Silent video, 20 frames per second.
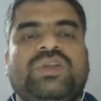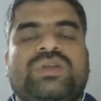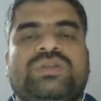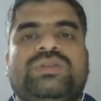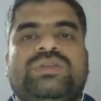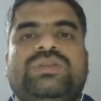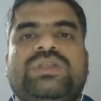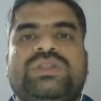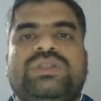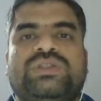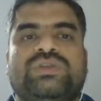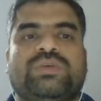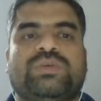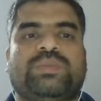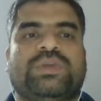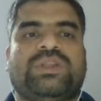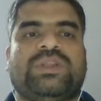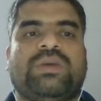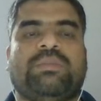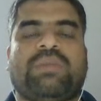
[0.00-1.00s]
this should be
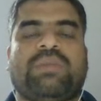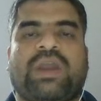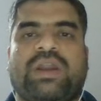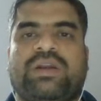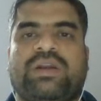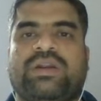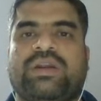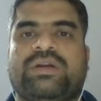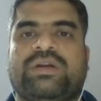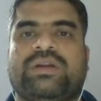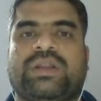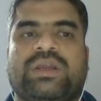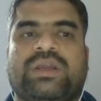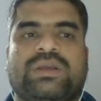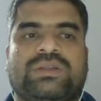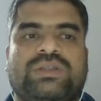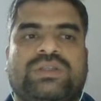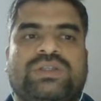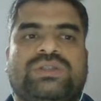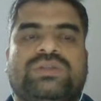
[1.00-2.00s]
the mandatory.
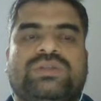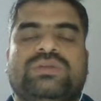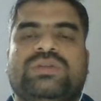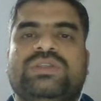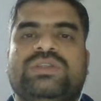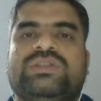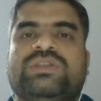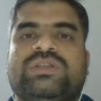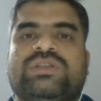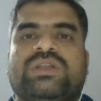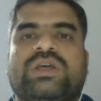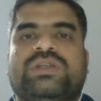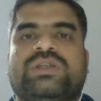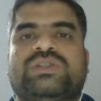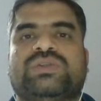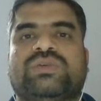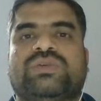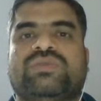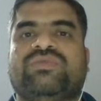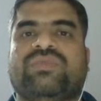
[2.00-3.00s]
This syntax
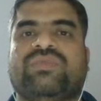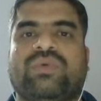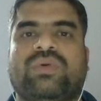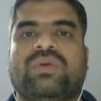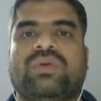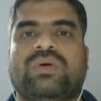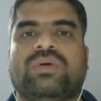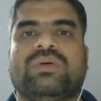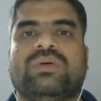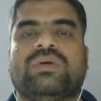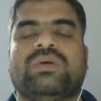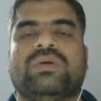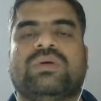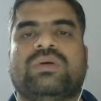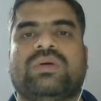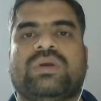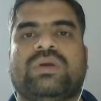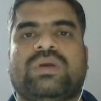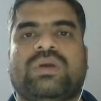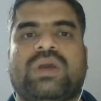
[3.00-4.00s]
should follow,
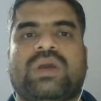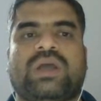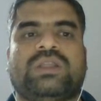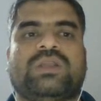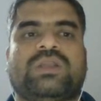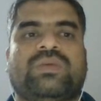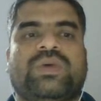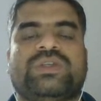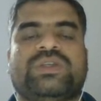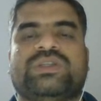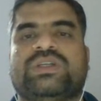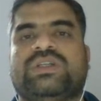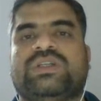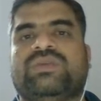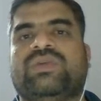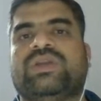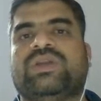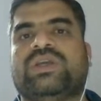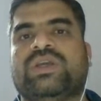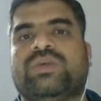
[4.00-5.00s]
otherwise it
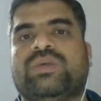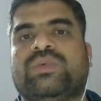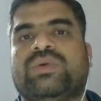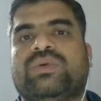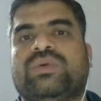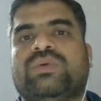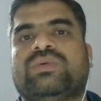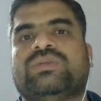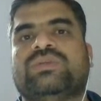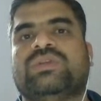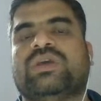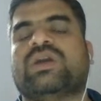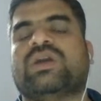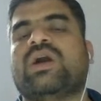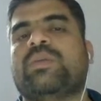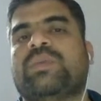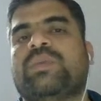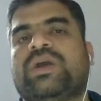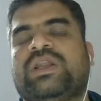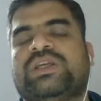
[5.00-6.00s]
will give you the
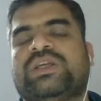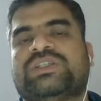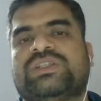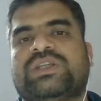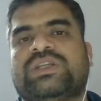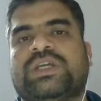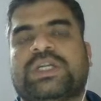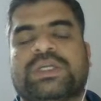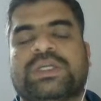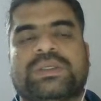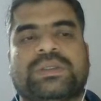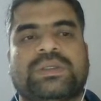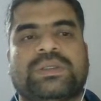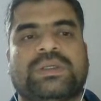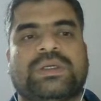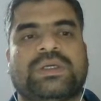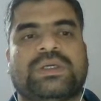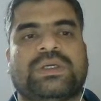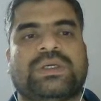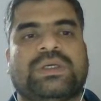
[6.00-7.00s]
compilation error.
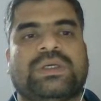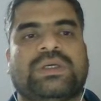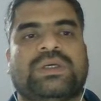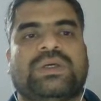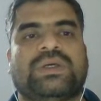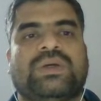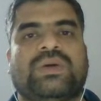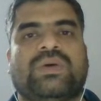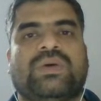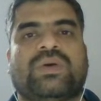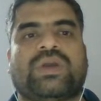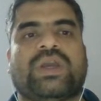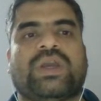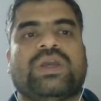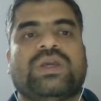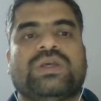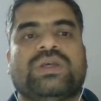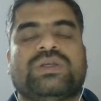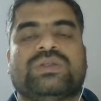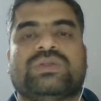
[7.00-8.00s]
Okay,
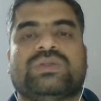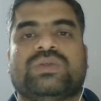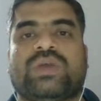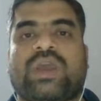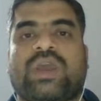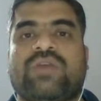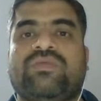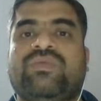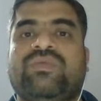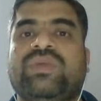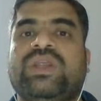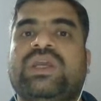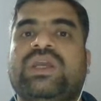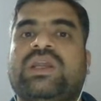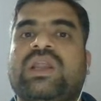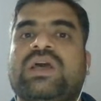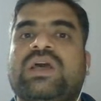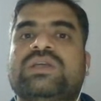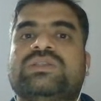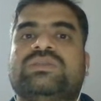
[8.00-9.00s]
every
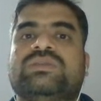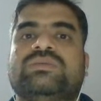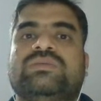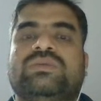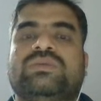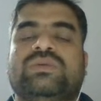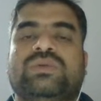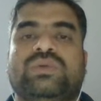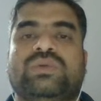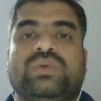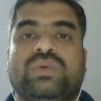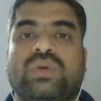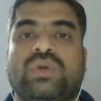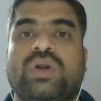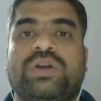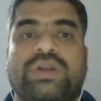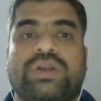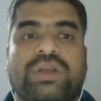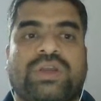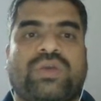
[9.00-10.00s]
class do not
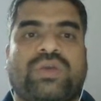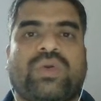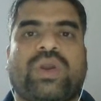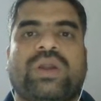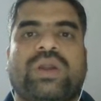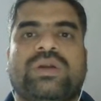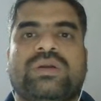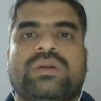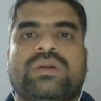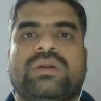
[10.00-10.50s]
require